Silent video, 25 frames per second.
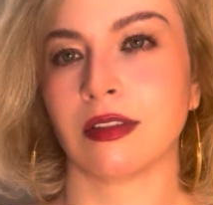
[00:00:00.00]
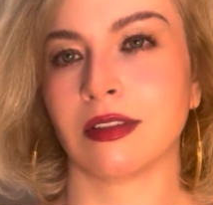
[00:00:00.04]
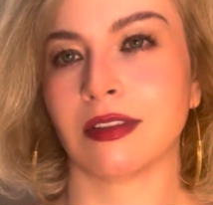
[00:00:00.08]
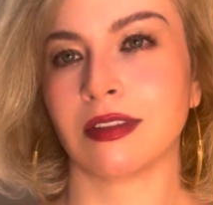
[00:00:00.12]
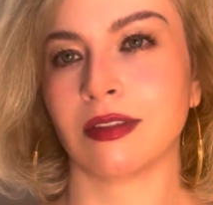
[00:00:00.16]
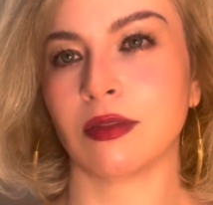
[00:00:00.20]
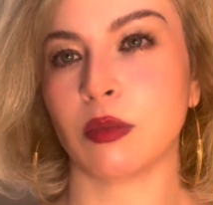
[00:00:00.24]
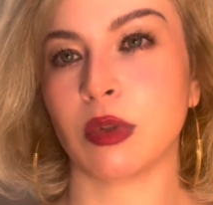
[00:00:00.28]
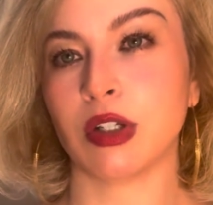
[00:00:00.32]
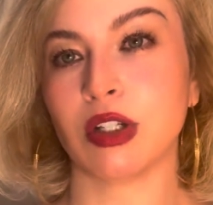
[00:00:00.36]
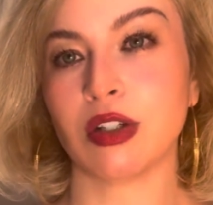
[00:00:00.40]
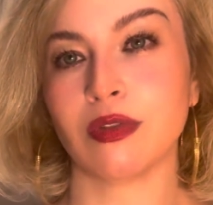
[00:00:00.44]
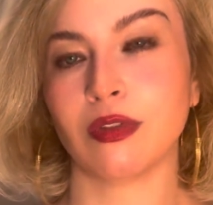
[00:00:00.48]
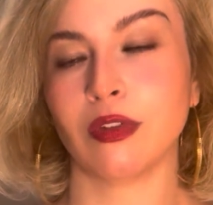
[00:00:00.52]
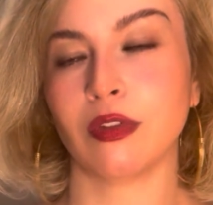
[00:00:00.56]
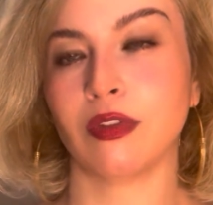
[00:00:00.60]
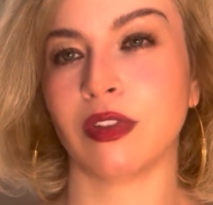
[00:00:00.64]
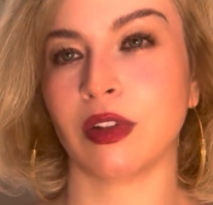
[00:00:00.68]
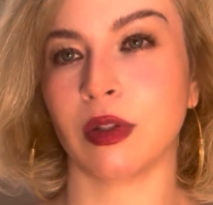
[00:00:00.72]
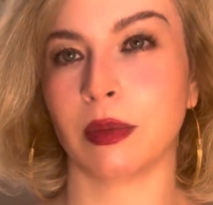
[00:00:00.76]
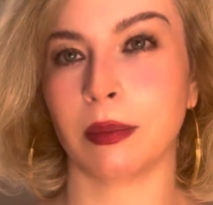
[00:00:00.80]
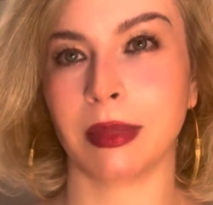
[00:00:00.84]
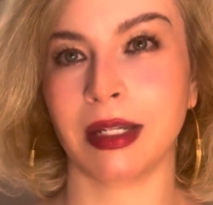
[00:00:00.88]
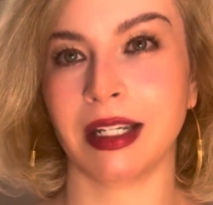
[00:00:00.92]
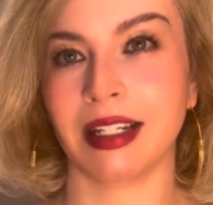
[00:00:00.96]
wish
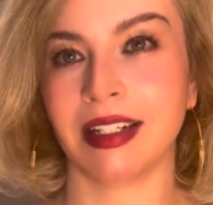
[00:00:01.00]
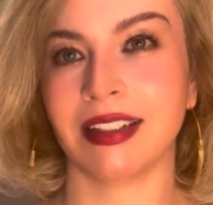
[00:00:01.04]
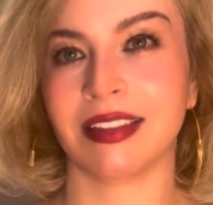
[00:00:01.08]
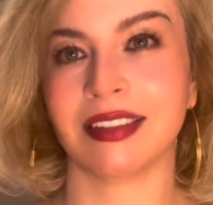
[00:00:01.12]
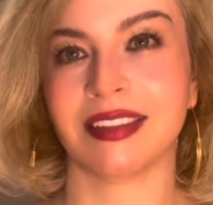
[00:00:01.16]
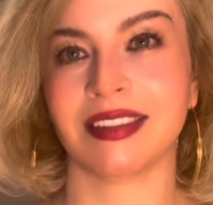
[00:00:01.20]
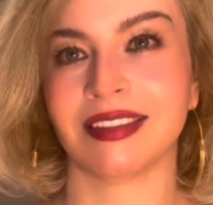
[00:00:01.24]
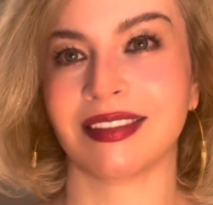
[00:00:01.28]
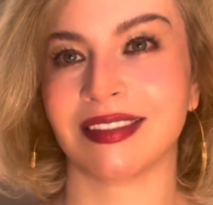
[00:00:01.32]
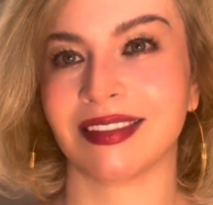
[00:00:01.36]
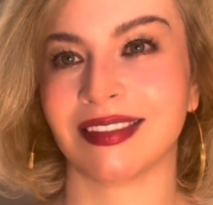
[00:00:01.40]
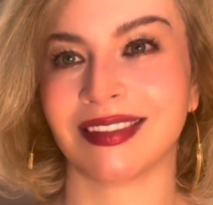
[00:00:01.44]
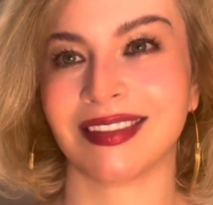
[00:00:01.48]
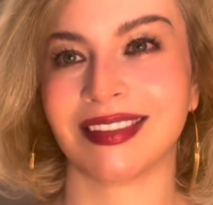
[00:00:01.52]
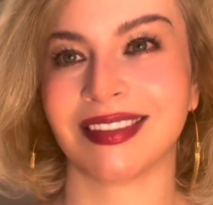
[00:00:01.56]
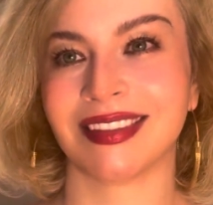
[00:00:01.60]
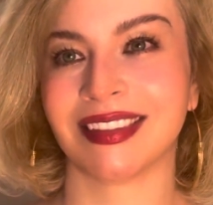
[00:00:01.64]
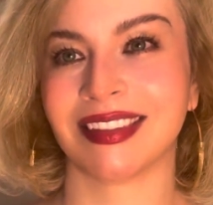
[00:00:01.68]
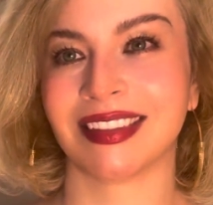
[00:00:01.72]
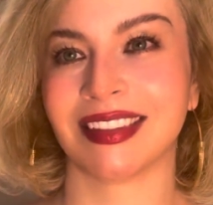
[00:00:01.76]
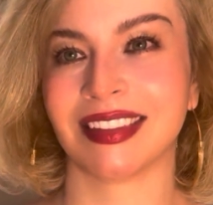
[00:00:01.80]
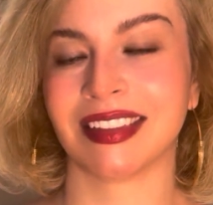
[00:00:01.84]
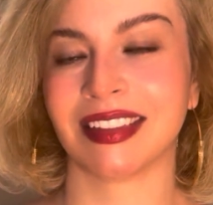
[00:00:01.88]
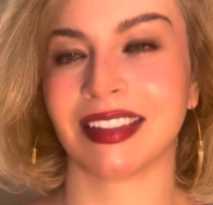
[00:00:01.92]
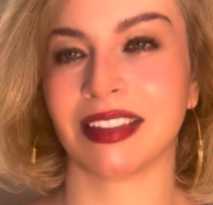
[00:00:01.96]
fulfillment,
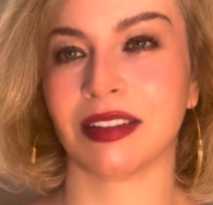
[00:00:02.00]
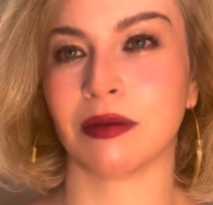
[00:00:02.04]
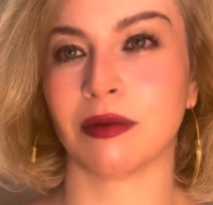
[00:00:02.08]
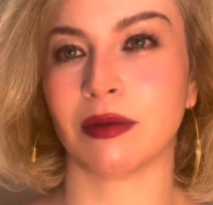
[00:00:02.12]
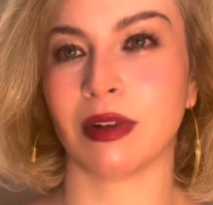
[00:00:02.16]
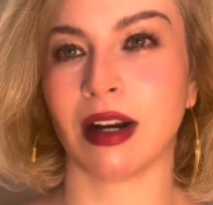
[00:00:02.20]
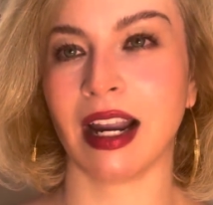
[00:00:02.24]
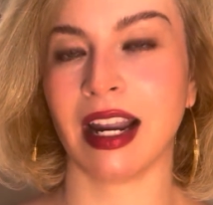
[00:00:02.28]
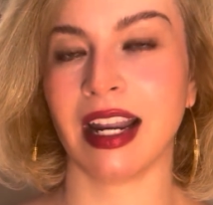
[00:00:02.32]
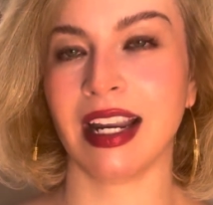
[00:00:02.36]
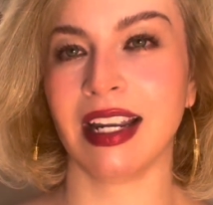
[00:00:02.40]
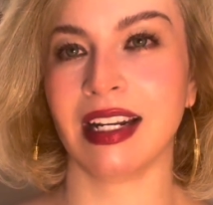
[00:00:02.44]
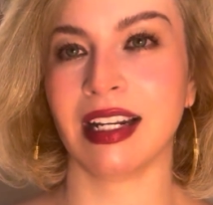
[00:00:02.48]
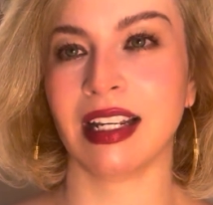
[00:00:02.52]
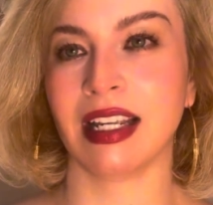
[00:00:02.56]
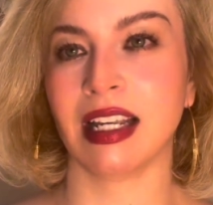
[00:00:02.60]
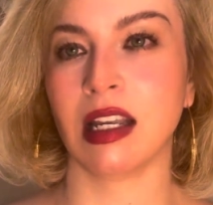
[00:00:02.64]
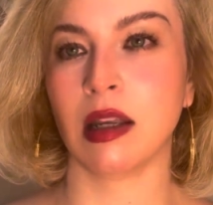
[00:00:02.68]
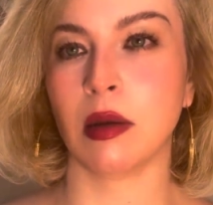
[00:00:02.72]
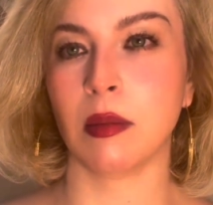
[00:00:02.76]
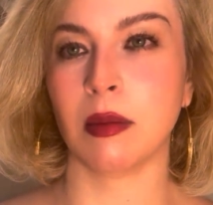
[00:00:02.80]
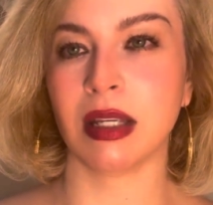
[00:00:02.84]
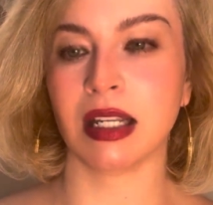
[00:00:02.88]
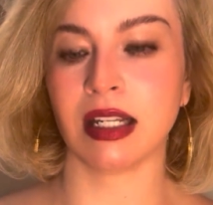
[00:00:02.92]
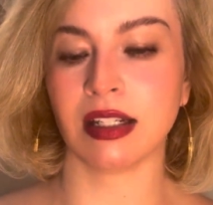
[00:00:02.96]
right?
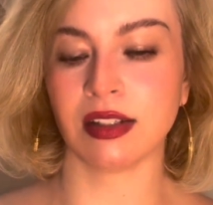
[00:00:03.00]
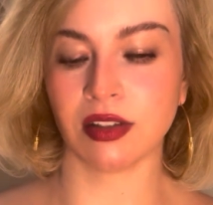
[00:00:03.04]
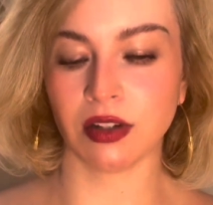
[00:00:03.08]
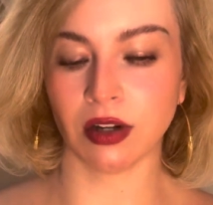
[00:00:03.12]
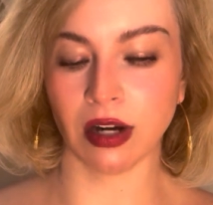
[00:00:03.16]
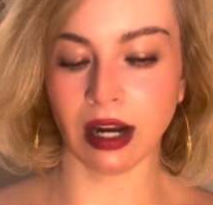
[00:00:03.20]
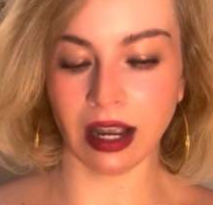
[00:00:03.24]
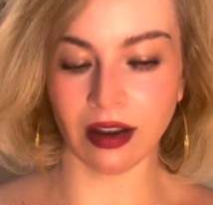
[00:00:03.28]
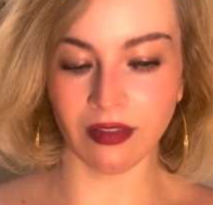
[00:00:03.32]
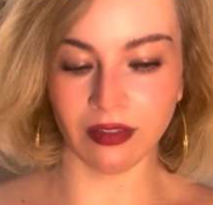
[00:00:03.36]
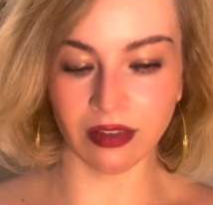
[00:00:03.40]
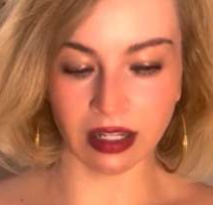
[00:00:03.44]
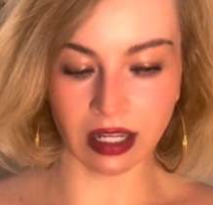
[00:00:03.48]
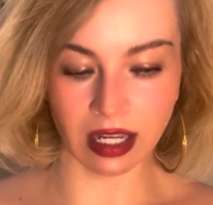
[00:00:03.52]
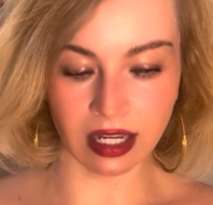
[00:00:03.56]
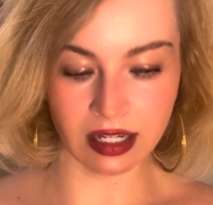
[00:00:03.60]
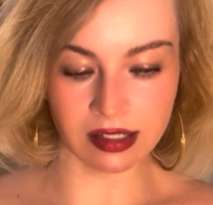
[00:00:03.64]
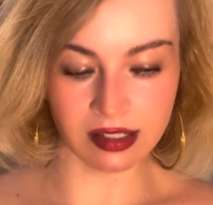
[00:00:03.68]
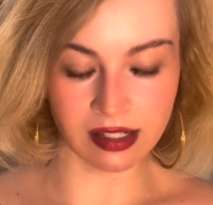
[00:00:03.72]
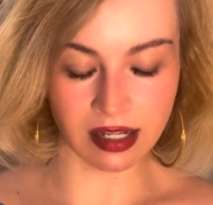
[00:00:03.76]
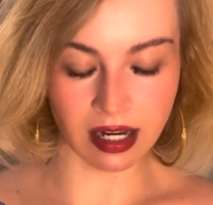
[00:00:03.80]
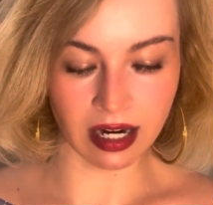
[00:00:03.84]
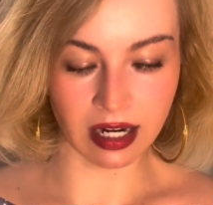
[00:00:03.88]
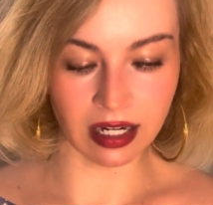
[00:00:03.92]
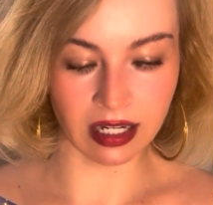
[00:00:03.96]
Because they're having
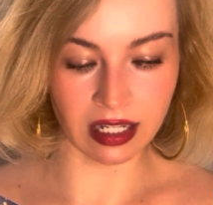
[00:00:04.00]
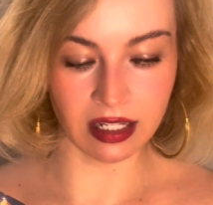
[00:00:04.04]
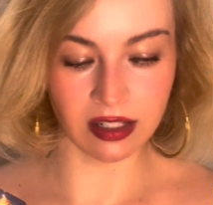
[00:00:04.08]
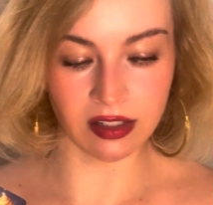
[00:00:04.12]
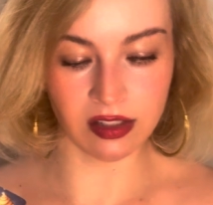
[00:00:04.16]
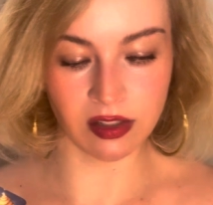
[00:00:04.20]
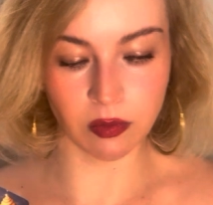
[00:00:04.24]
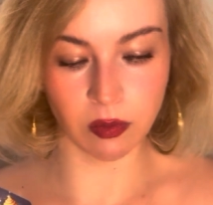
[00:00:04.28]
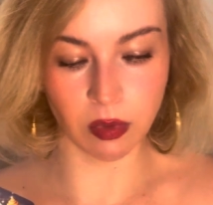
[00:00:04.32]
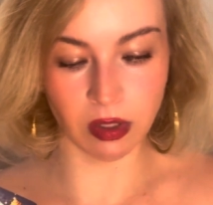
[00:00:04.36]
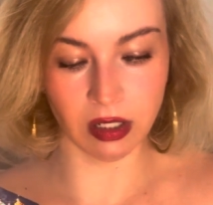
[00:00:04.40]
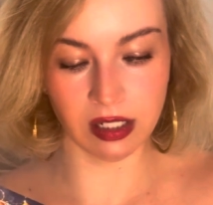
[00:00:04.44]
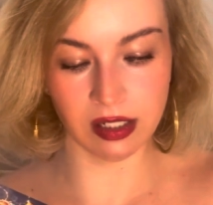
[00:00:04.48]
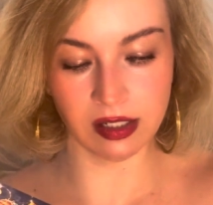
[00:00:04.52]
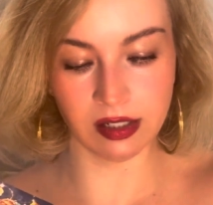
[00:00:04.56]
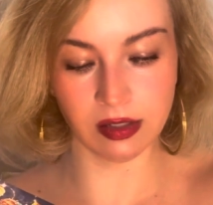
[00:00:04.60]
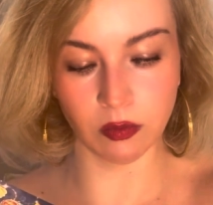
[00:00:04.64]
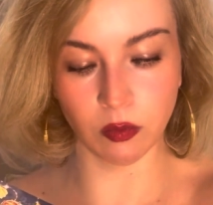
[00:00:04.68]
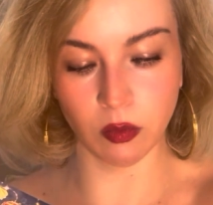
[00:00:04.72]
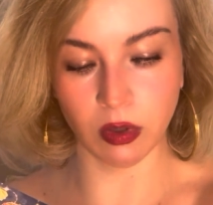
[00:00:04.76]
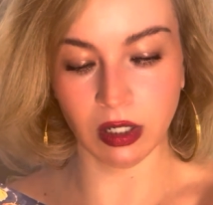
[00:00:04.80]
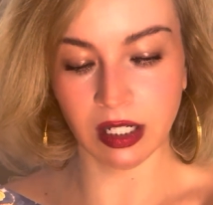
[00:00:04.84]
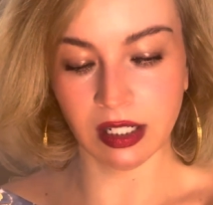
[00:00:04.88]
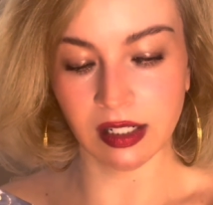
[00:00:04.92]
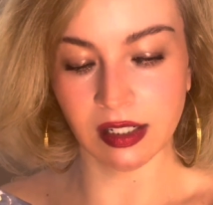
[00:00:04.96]
anxiety. So what
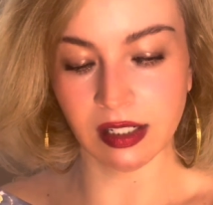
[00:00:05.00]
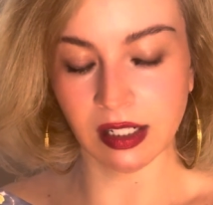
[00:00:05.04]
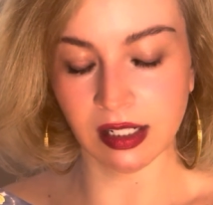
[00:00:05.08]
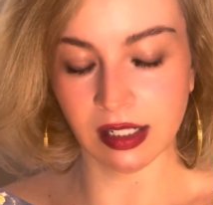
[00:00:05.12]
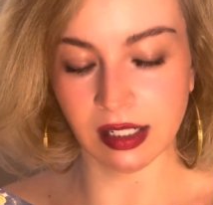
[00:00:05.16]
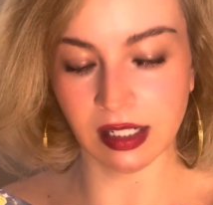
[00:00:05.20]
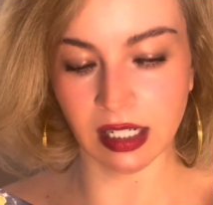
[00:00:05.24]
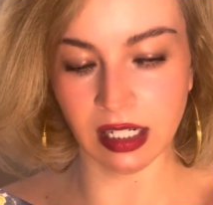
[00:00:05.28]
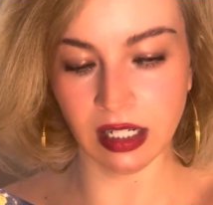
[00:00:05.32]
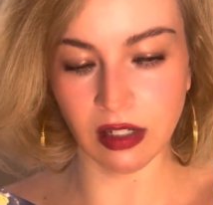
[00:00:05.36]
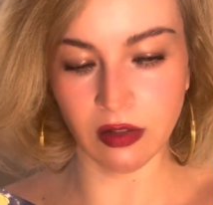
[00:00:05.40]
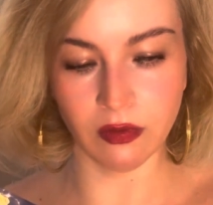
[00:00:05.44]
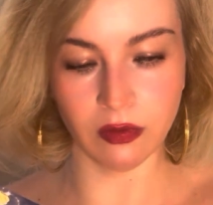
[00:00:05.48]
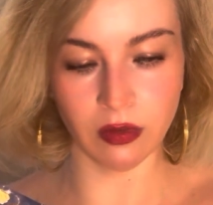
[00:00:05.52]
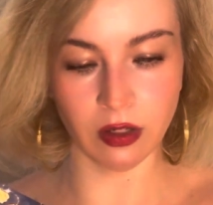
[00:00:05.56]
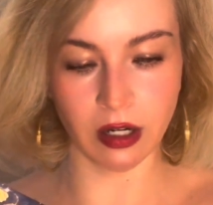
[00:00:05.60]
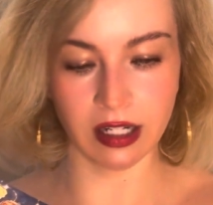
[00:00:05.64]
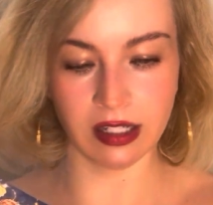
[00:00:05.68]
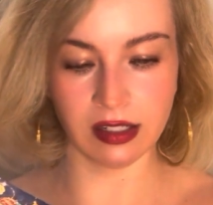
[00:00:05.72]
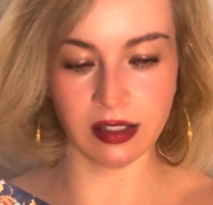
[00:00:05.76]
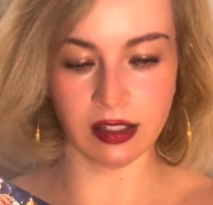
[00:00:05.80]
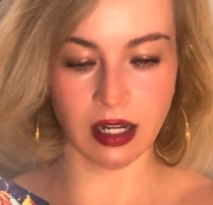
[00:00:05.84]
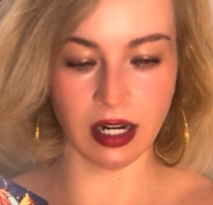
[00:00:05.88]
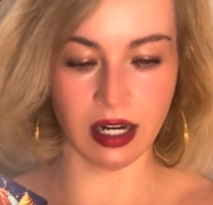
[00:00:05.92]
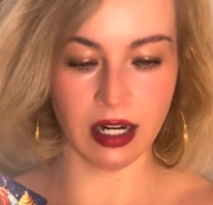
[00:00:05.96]
is this need for
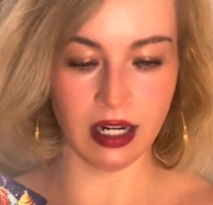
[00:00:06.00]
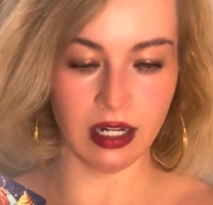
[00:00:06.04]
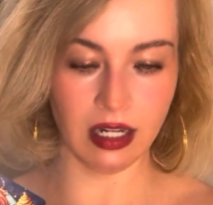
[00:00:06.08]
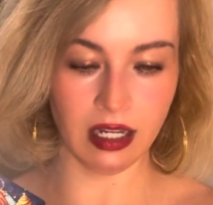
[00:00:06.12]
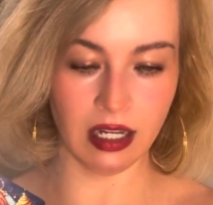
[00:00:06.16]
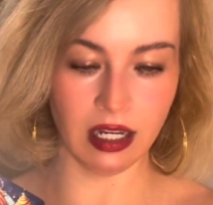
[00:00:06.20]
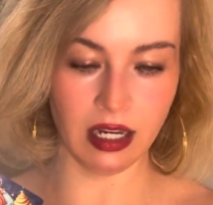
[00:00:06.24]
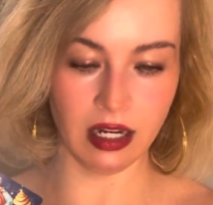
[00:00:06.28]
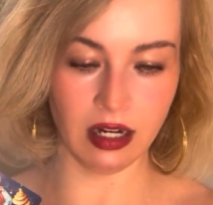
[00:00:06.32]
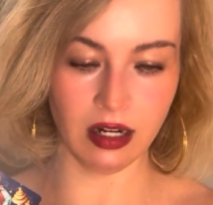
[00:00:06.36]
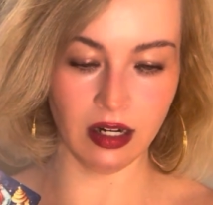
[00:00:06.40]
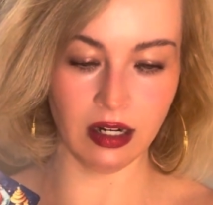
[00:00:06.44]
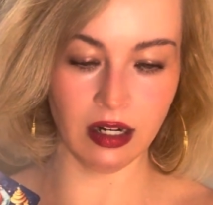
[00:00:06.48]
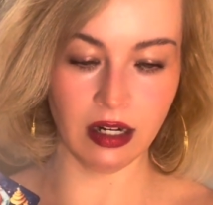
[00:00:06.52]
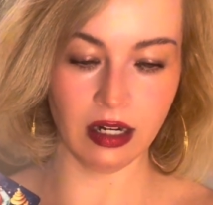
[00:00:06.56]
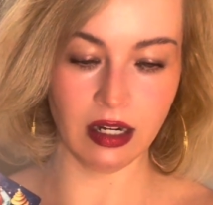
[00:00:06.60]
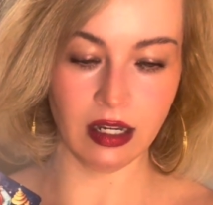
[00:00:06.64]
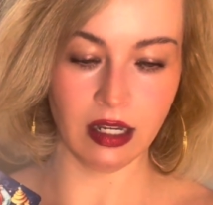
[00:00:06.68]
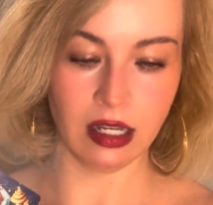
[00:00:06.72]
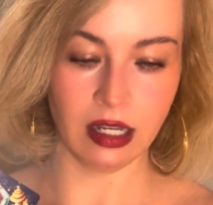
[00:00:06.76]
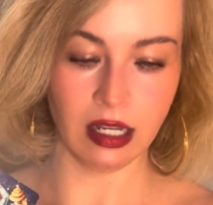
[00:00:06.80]
anxiety here?